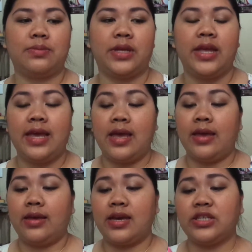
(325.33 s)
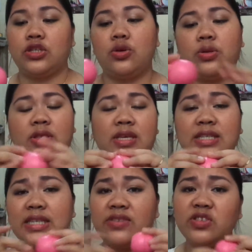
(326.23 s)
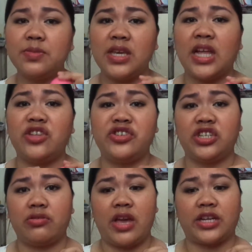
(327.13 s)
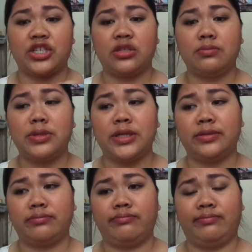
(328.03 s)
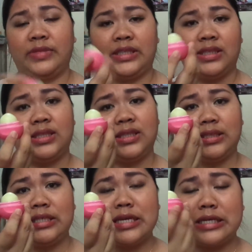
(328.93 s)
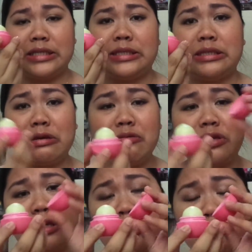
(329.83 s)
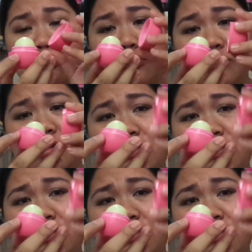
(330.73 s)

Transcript: But yeah, so this gives me allergic reaction, but yeah, it's so cute,